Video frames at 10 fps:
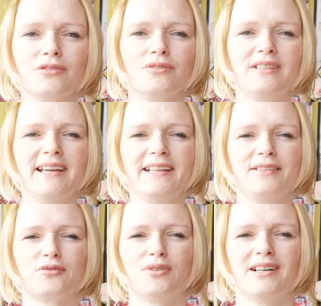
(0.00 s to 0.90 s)
Today
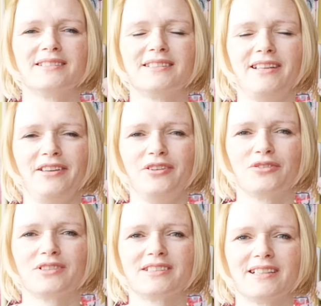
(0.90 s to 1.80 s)
trust in
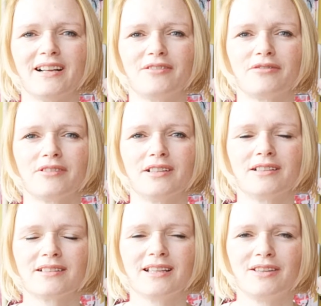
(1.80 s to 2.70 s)
yourself
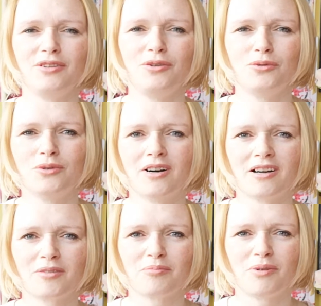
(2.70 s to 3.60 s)
that you
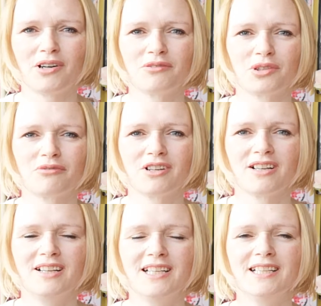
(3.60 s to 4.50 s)
are powerful
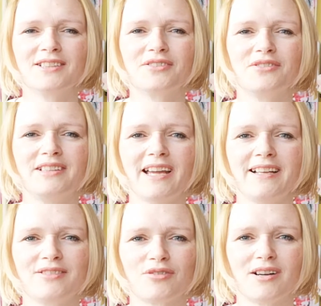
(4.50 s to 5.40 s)

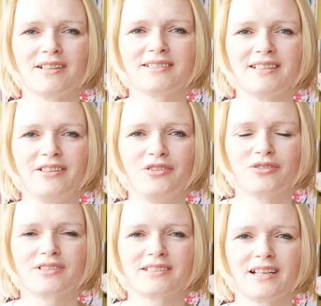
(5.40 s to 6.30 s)
Today, trust in
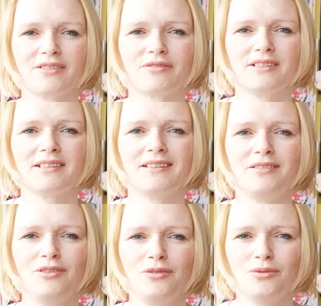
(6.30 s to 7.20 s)
yourself
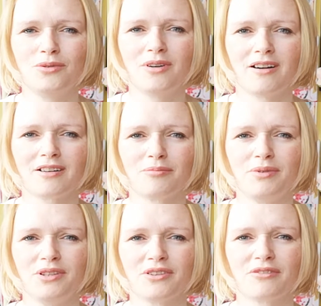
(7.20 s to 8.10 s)
that you are
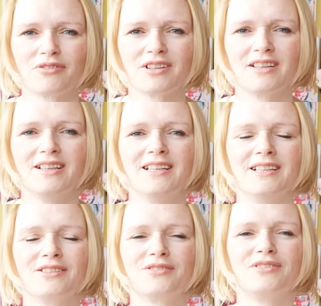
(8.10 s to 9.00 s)
beautiful.
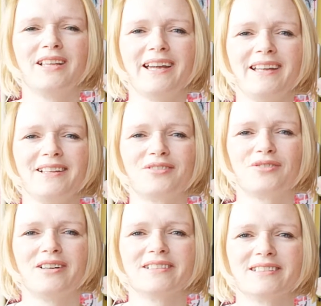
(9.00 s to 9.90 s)
Today,
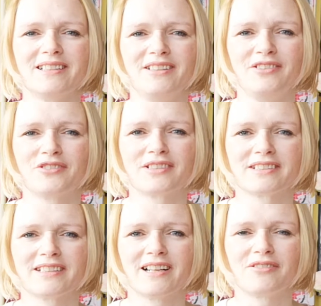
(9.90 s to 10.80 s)
trust in
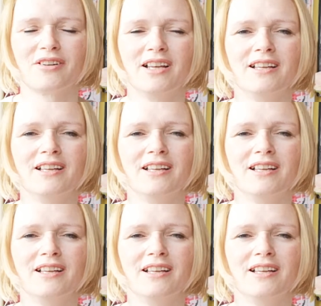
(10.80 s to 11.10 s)
yourself